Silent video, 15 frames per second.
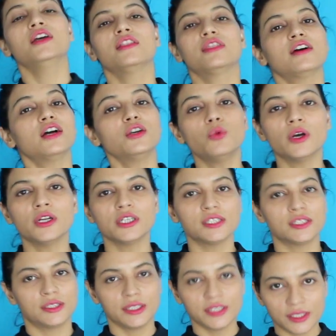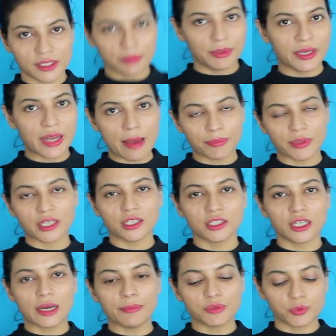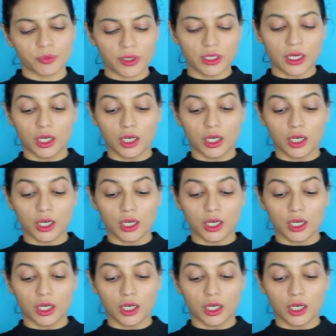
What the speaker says: Third one is 6 GB RAM that it comes with.